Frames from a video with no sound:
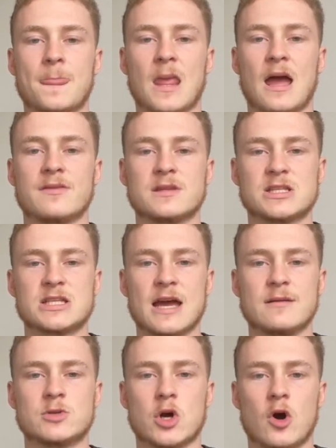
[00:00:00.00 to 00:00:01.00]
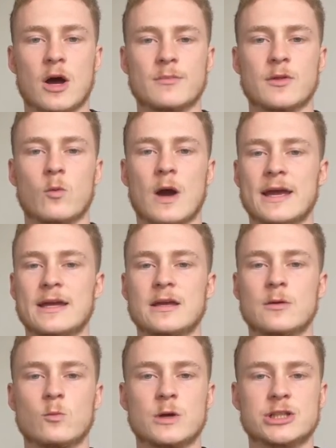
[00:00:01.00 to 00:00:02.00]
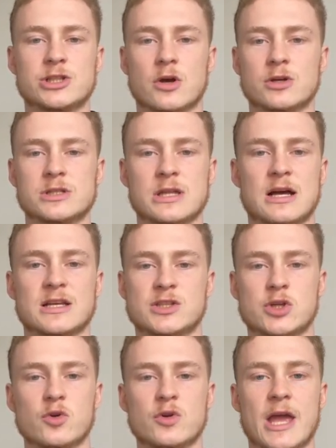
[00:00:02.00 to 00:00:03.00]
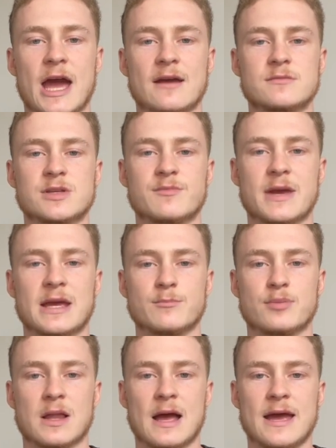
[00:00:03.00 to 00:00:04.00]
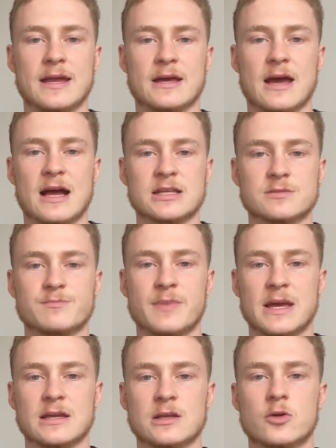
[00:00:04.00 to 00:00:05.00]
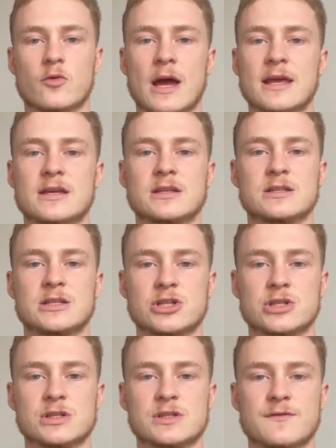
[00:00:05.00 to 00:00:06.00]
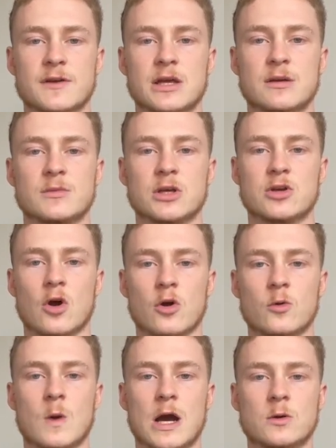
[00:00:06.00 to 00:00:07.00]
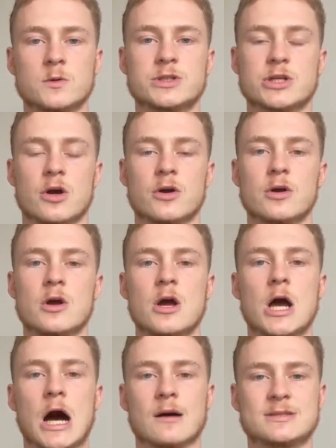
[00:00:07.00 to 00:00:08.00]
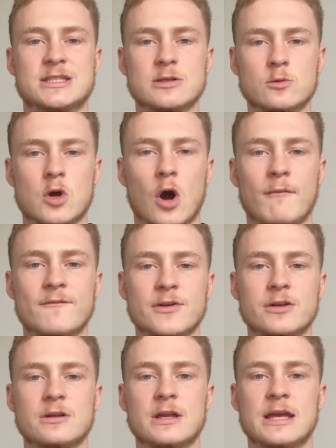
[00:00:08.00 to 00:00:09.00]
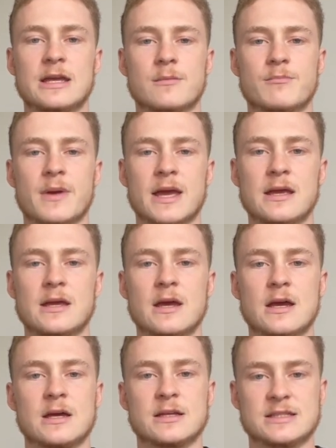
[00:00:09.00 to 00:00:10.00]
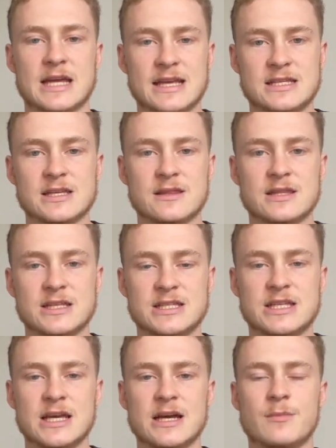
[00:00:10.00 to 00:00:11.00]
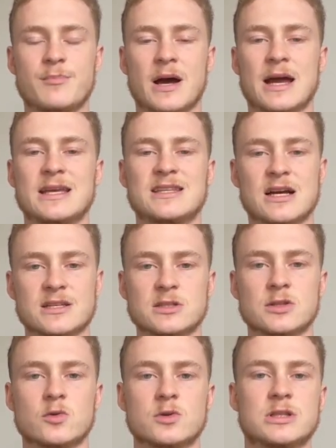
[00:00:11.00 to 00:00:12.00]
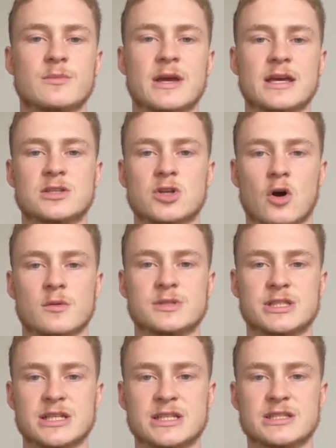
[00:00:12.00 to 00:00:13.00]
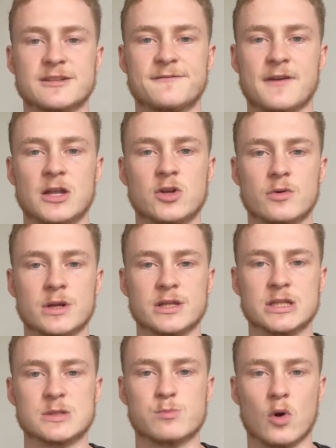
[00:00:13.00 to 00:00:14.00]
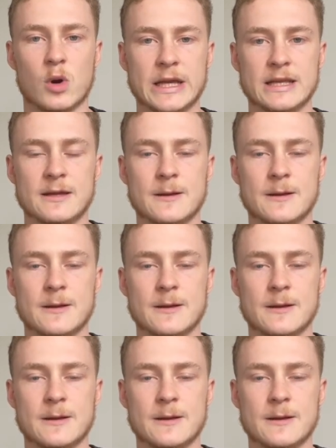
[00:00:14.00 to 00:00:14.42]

at the same time, the way in which those last two games have been played, it hasn't been great conditions for him to go well, so I'm still confident he can be decent this year, but he doesn't look to be a top six defender at this point.